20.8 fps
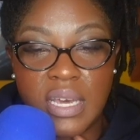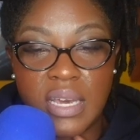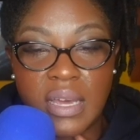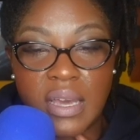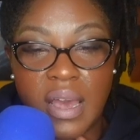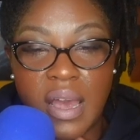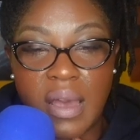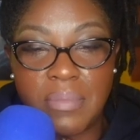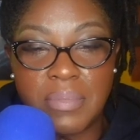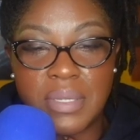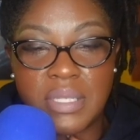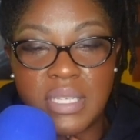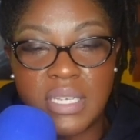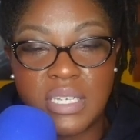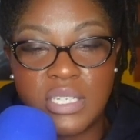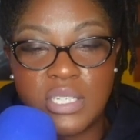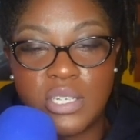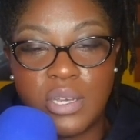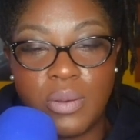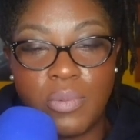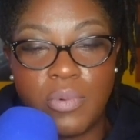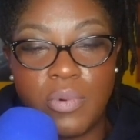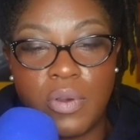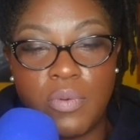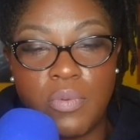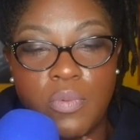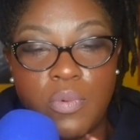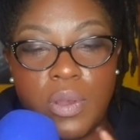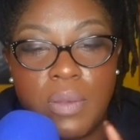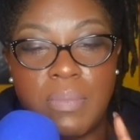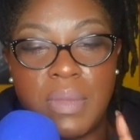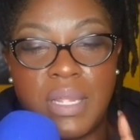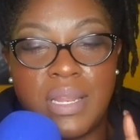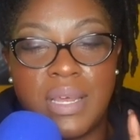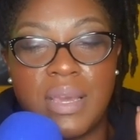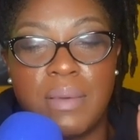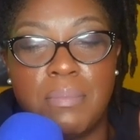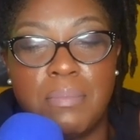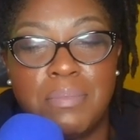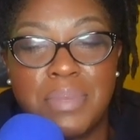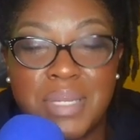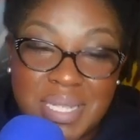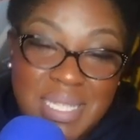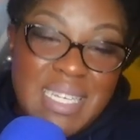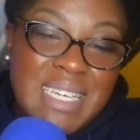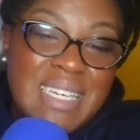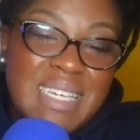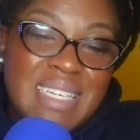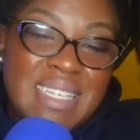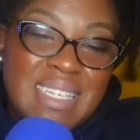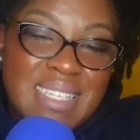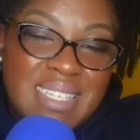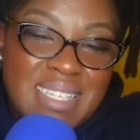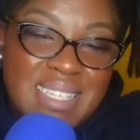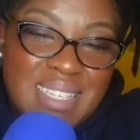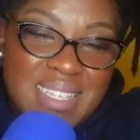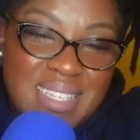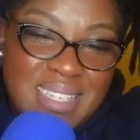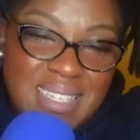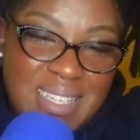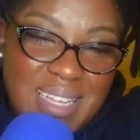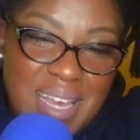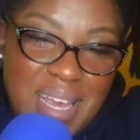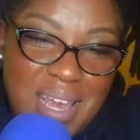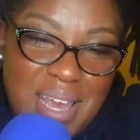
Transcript: in competition with women in Belize